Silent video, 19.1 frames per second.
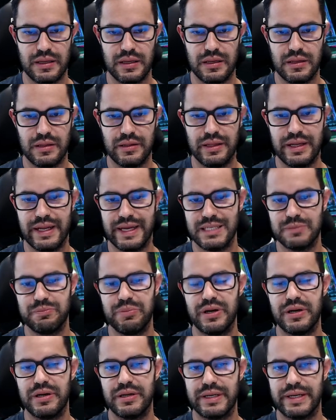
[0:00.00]
The next
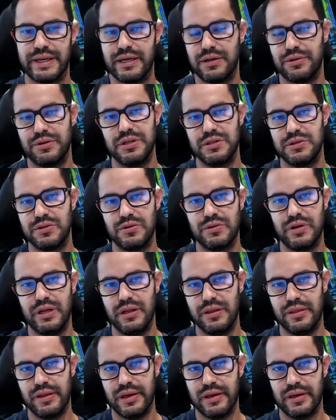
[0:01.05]
part, I don't need to do
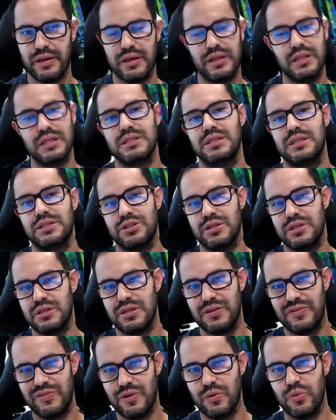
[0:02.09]
anything. This is just
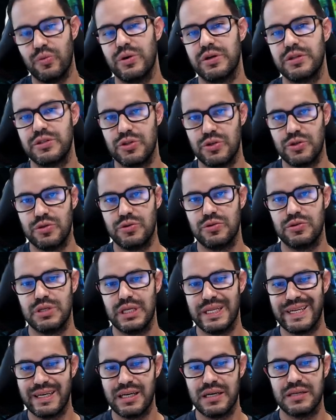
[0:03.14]
if you want to use
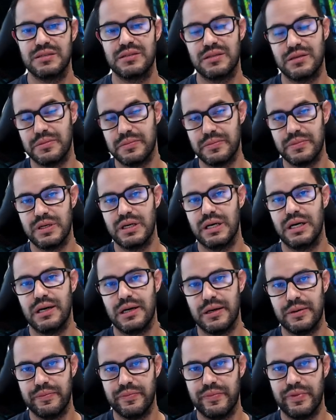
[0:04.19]
any custom
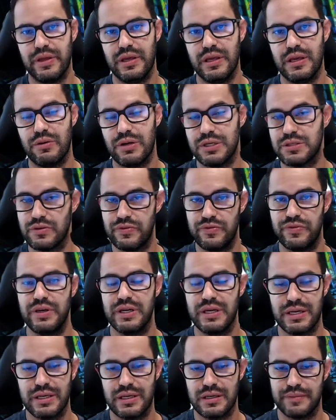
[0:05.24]
ingress
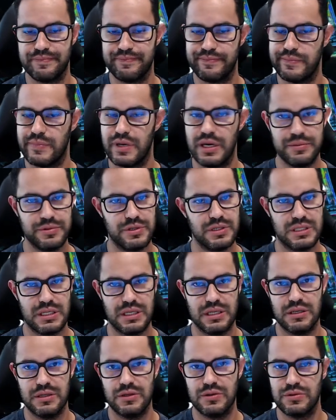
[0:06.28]
config. I'm just
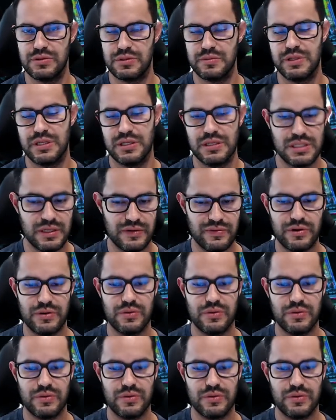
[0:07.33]
gonna use the default